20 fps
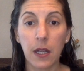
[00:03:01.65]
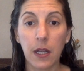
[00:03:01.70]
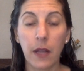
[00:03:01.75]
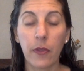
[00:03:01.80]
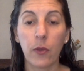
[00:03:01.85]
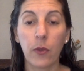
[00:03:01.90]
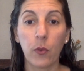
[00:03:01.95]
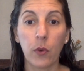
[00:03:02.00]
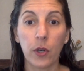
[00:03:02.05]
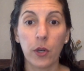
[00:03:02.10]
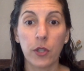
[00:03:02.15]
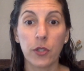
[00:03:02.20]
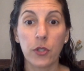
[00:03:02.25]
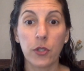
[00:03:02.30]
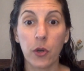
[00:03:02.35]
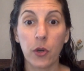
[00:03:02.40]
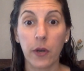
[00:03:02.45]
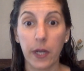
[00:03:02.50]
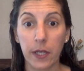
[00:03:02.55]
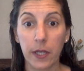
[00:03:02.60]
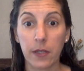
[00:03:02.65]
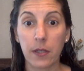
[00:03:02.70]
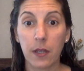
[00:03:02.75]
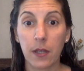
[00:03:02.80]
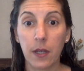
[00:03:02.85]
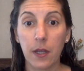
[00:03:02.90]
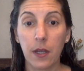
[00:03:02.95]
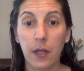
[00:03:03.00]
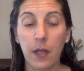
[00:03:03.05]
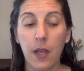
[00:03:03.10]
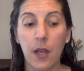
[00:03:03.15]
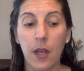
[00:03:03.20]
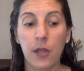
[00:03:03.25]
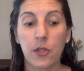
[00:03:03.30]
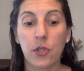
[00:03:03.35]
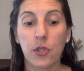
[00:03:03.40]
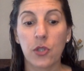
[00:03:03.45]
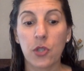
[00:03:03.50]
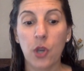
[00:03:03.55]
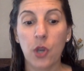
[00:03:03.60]
and the word Dorrit.
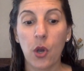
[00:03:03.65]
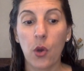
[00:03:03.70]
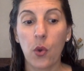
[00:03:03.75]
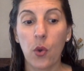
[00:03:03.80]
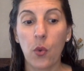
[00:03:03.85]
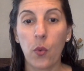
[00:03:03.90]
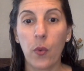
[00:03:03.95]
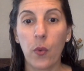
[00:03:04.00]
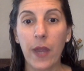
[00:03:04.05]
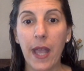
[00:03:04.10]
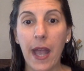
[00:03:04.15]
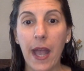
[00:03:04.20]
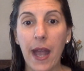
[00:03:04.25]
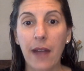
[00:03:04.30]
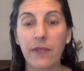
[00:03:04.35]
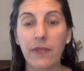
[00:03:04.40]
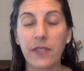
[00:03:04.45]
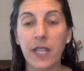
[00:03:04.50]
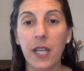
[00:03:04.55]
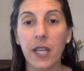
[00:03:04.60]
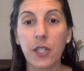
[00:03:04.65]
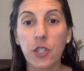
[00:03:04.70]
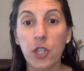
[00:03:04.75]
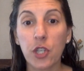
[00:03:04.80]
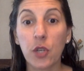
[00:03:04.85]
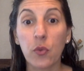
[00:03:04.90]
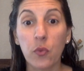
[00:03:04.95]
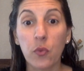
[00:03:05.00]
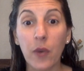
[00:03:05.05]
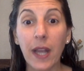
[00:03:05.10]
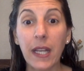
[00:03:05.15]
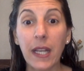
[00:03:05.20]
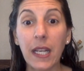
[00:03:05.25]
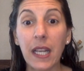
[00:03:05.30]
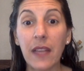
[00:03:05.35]
So we have tension right